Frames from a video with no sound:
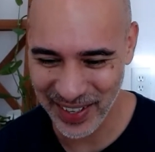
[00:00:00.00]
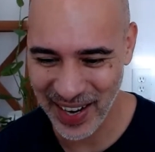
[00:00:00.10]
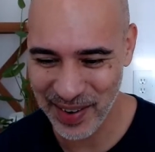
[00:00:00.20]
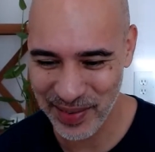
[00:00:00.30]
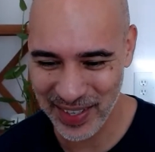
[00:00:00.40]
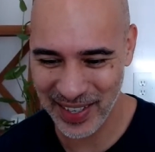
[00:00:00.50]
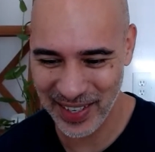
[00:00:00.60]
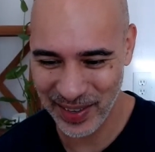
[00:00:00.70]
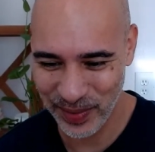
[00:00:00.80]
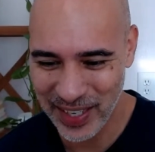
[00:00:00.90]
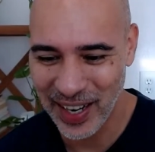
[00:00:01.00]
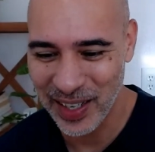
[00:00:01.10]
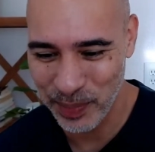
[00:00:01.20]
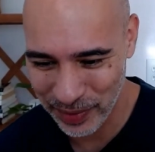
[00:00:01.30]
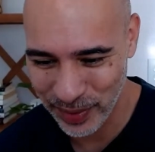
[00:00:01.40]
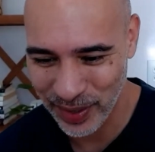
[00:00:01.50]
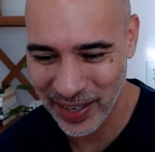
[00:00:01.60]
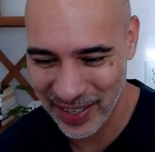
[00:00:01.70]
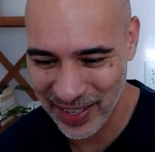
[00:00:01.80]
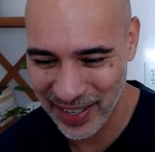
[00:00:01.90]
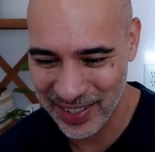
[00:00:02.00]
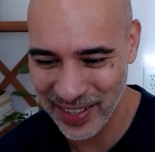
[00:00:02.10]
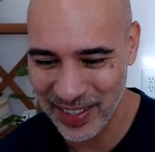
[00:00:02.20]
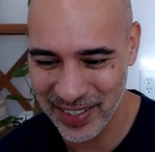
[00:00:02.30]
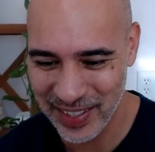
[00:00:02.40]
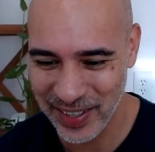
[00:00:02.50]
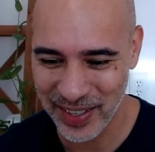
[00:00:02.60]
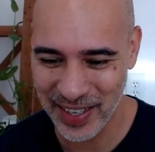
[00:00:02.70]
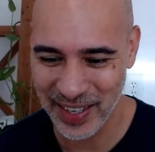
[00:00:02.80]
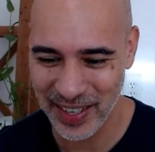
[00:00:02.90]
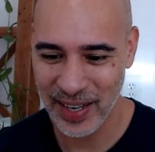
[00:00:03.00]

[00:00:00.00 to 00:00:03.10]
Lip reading: I haven't, we talked before, and it's good to see you on here.